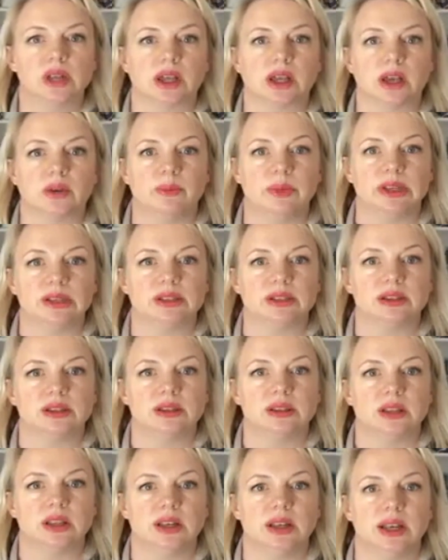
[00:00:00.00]
like I missed
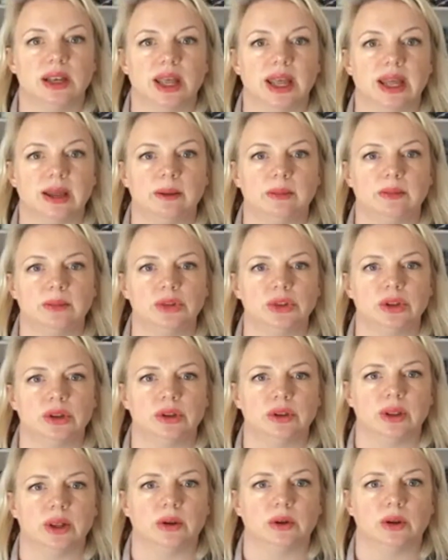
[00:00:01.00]
the name
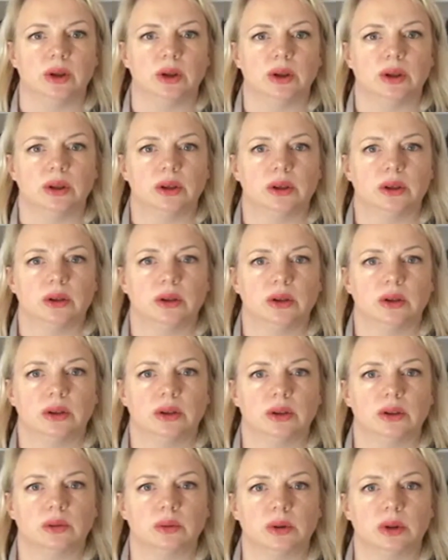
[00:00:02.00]
to them.
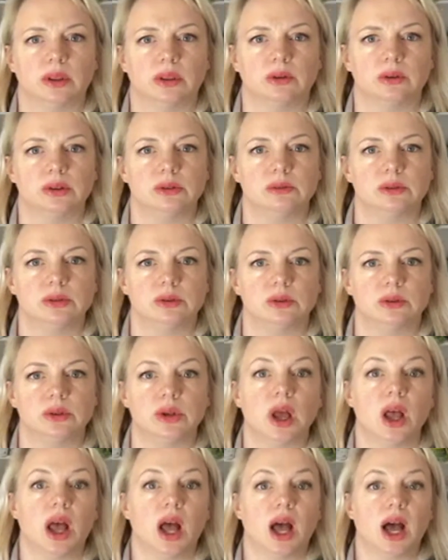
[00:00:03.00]
That's what I thought it was called.
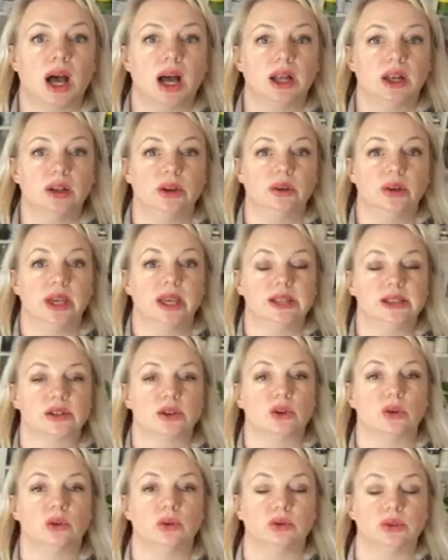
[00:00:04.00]
Lou, it's
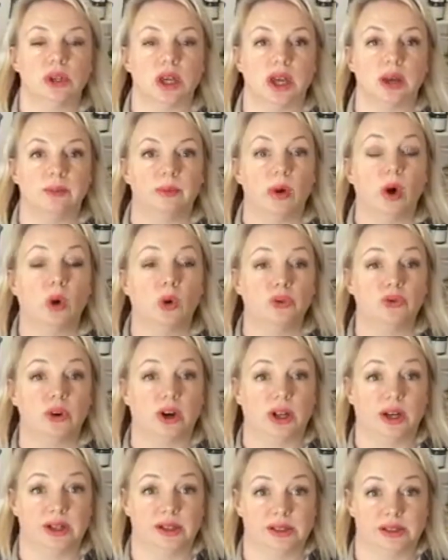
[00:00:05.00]
called Old
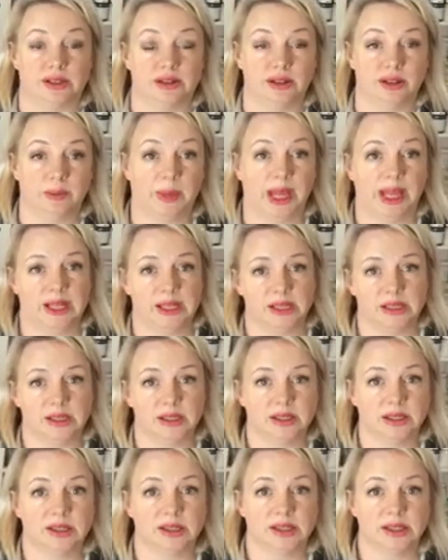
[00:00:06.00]
Violet, the paint.
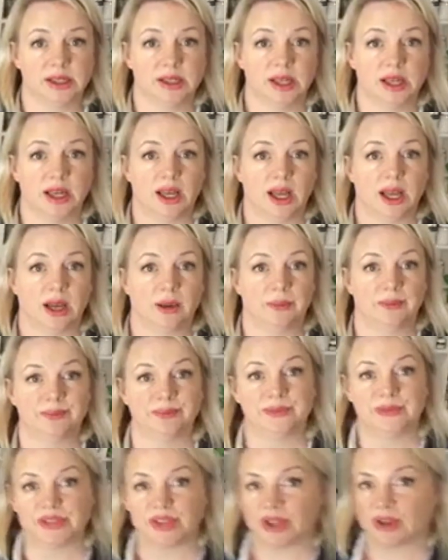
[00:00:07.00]

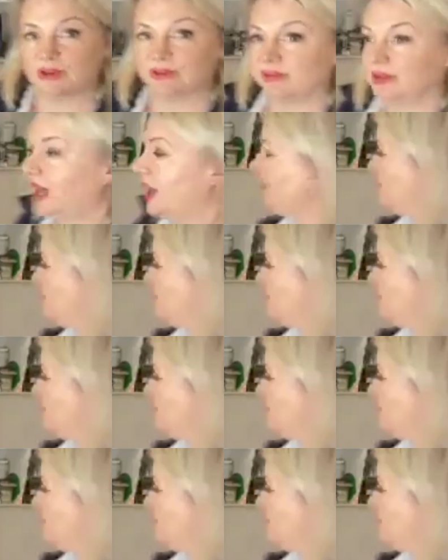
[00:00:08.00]
So yeah,